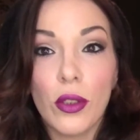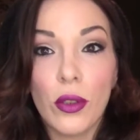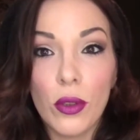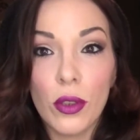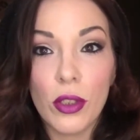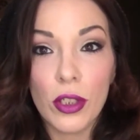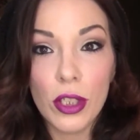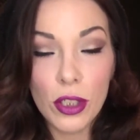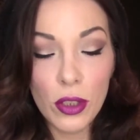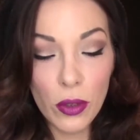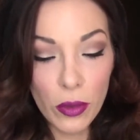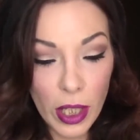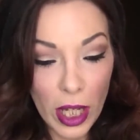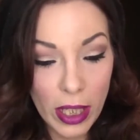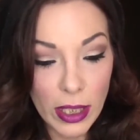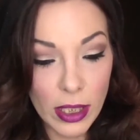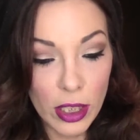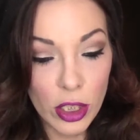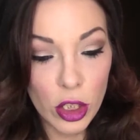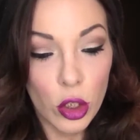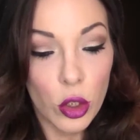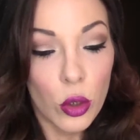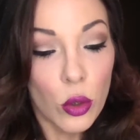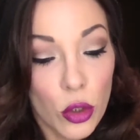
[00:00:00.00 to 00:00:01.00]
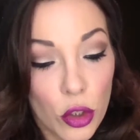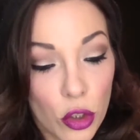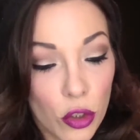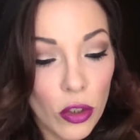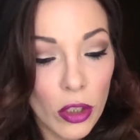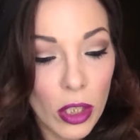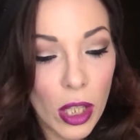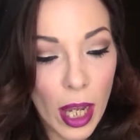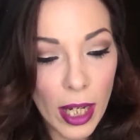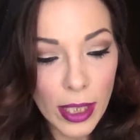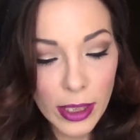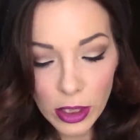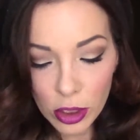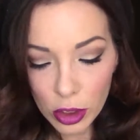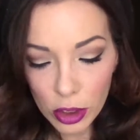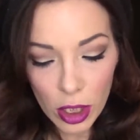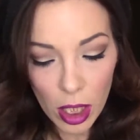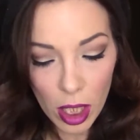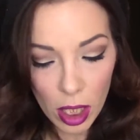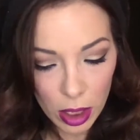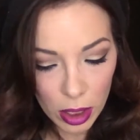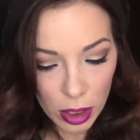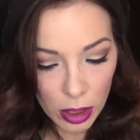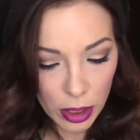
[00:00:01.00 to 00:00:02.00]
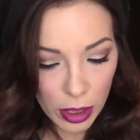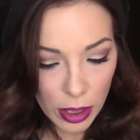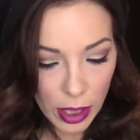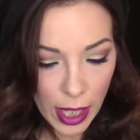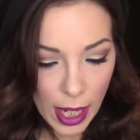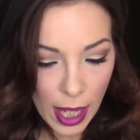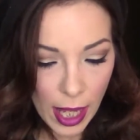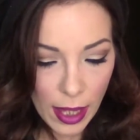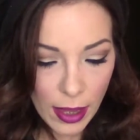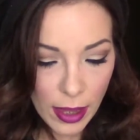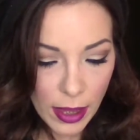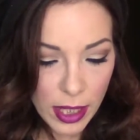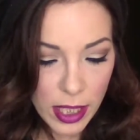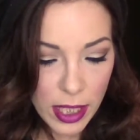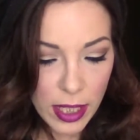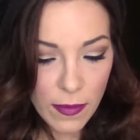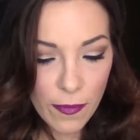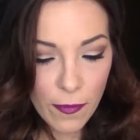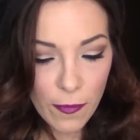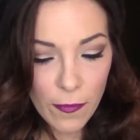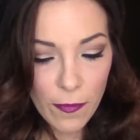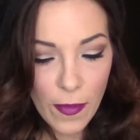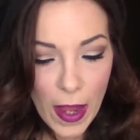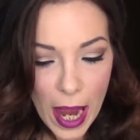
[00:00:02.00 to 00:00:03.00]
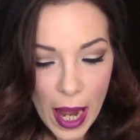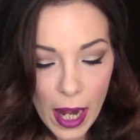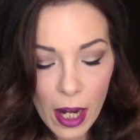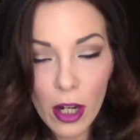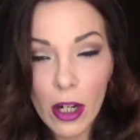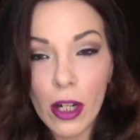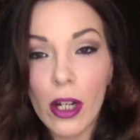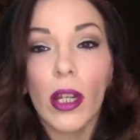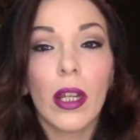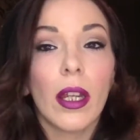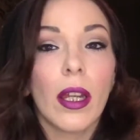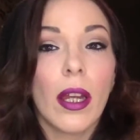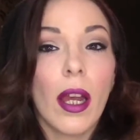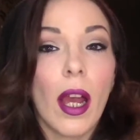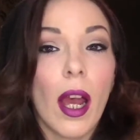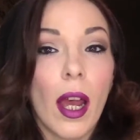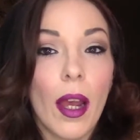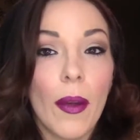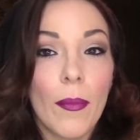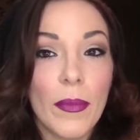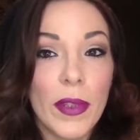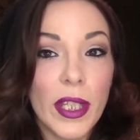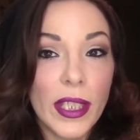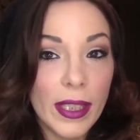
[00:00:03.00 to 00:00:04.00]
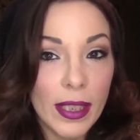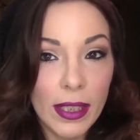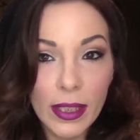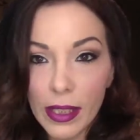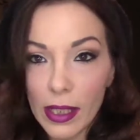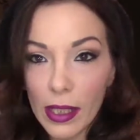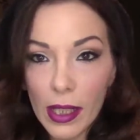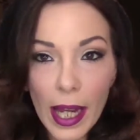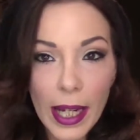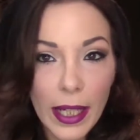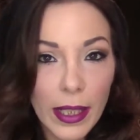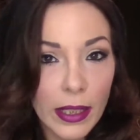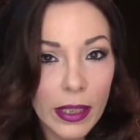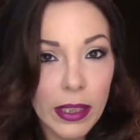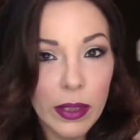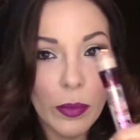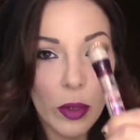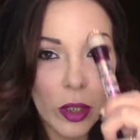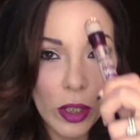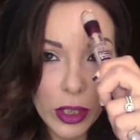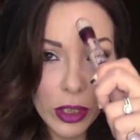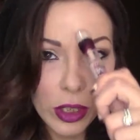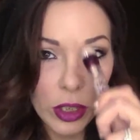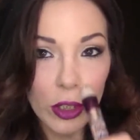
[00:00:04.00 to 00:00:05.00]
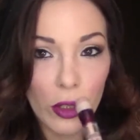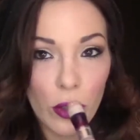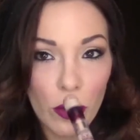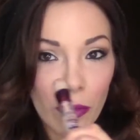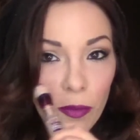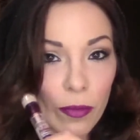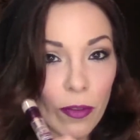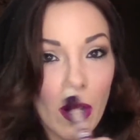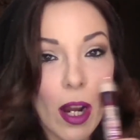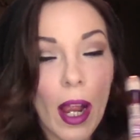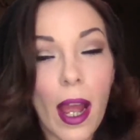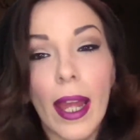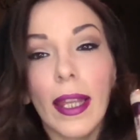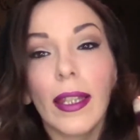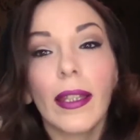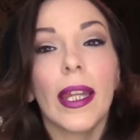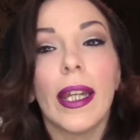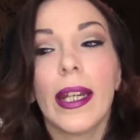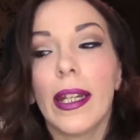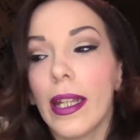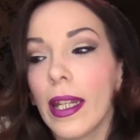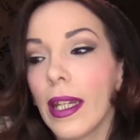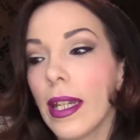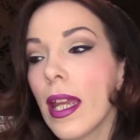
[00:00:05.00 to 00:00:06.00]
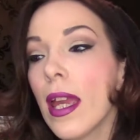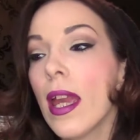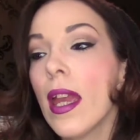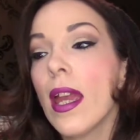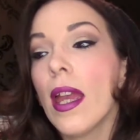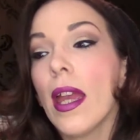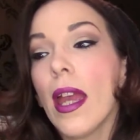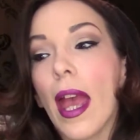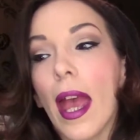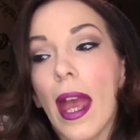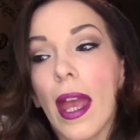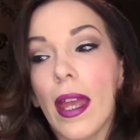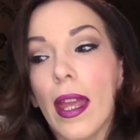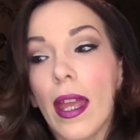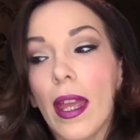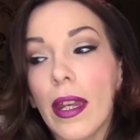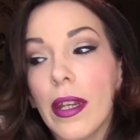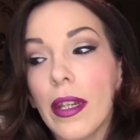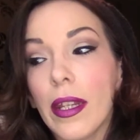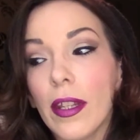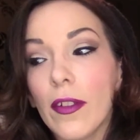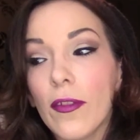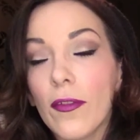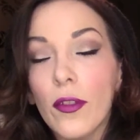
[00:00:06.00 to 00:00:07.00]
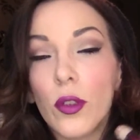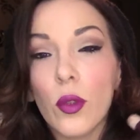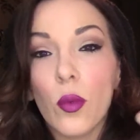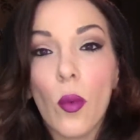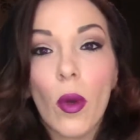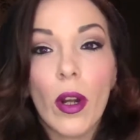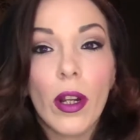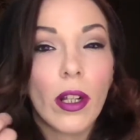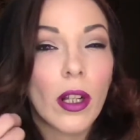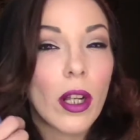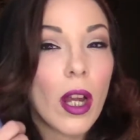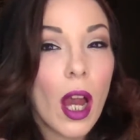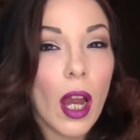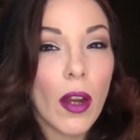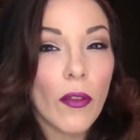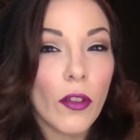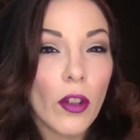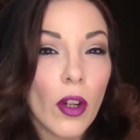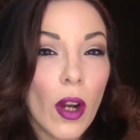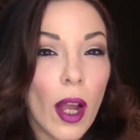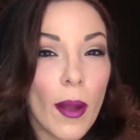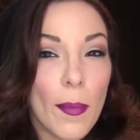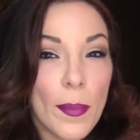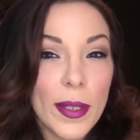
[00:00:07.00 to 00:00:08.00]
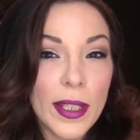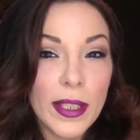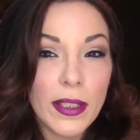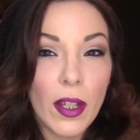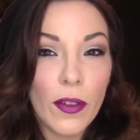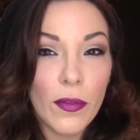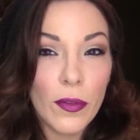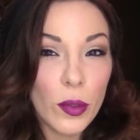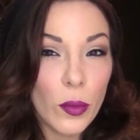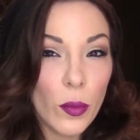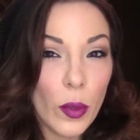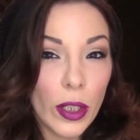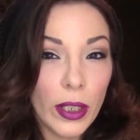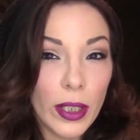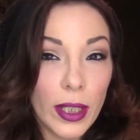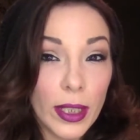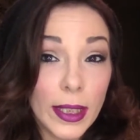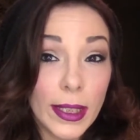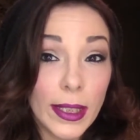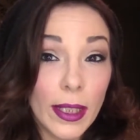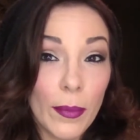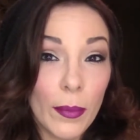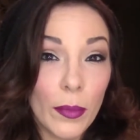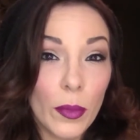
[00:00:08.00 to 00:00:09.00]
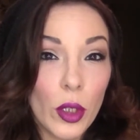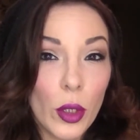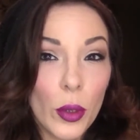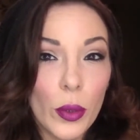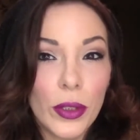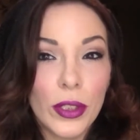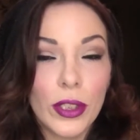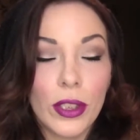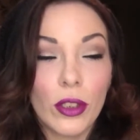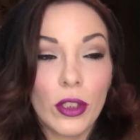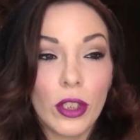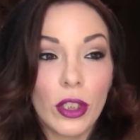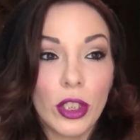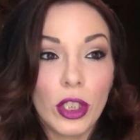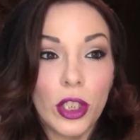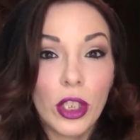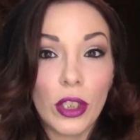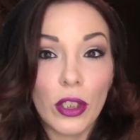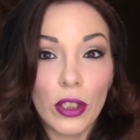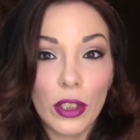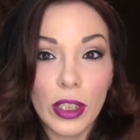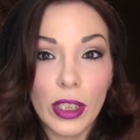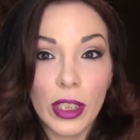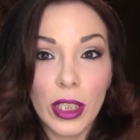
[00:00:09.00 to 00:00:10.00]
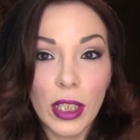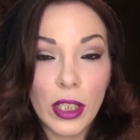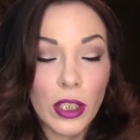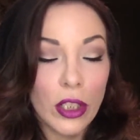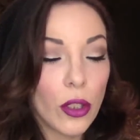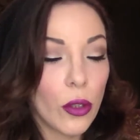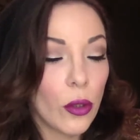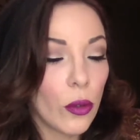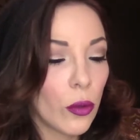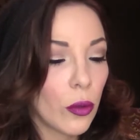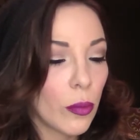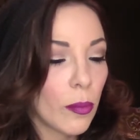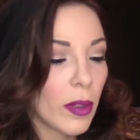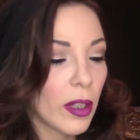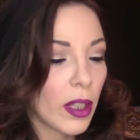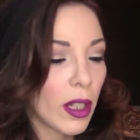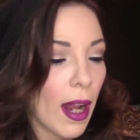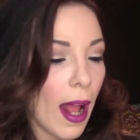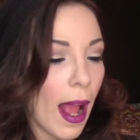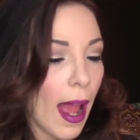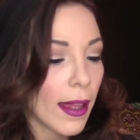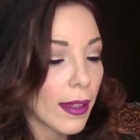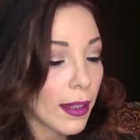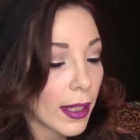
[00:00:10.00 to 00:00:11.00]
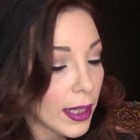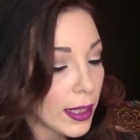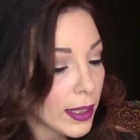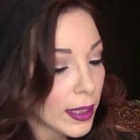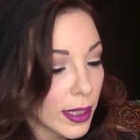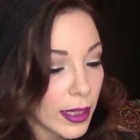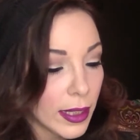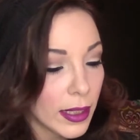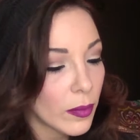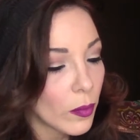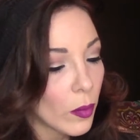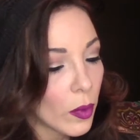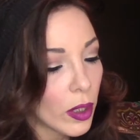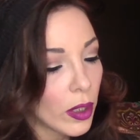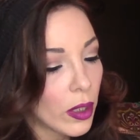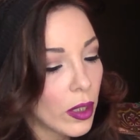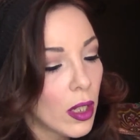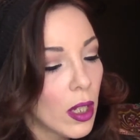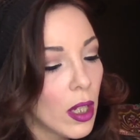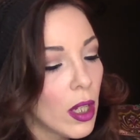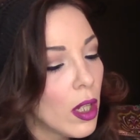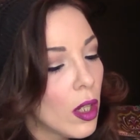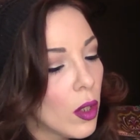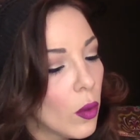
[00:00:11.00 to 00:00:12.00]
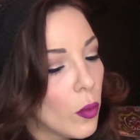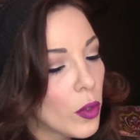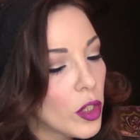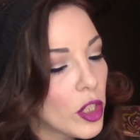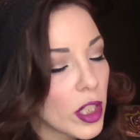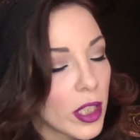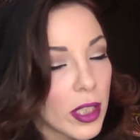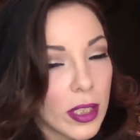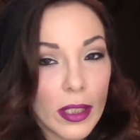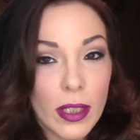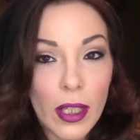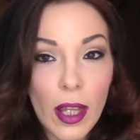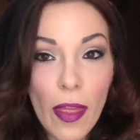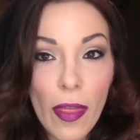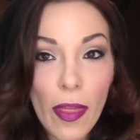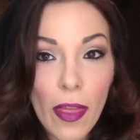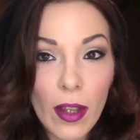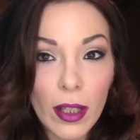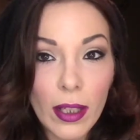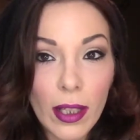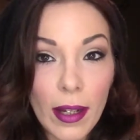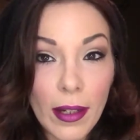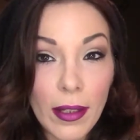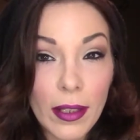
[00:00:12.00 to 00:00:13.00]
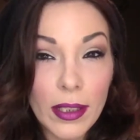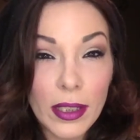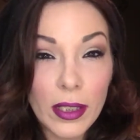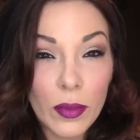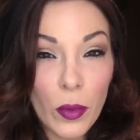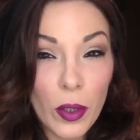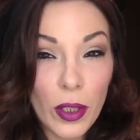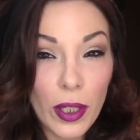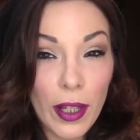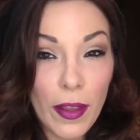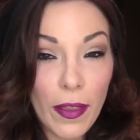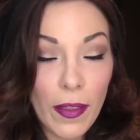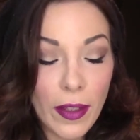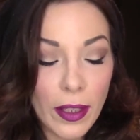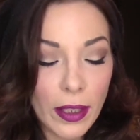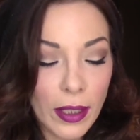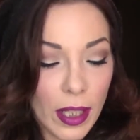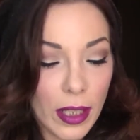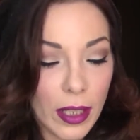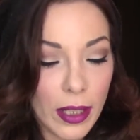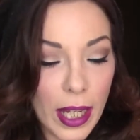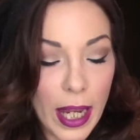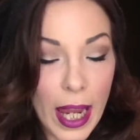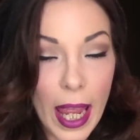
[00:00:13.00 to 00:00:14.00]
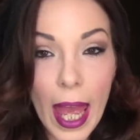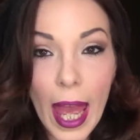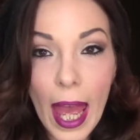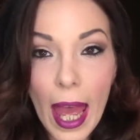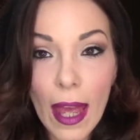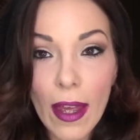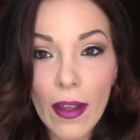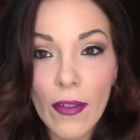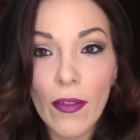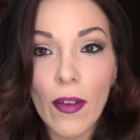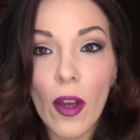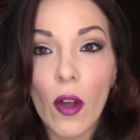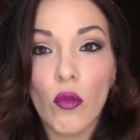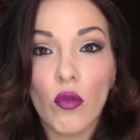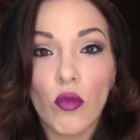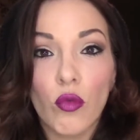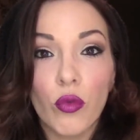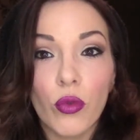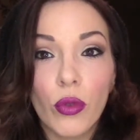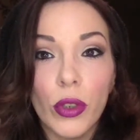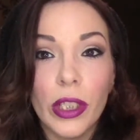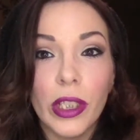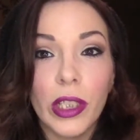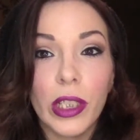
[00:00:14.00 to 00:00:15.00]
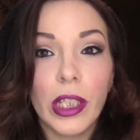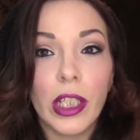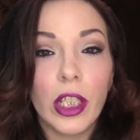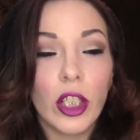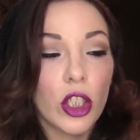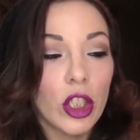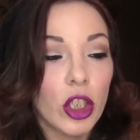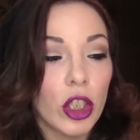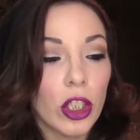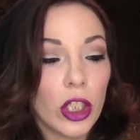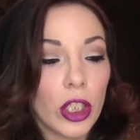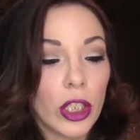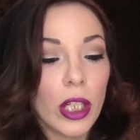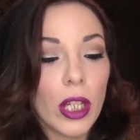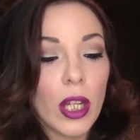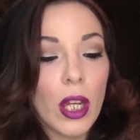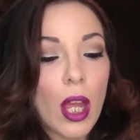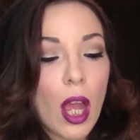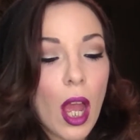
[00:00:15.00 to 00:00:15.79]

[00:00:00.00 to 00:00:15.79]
So that's the neutralizer color and the fair. This is the lightest one, you know, for highlighting. And if you want to cover up stuff, you want to get something closer to your skin tone. But I like this one, which is the lightest one I think that they have. Really good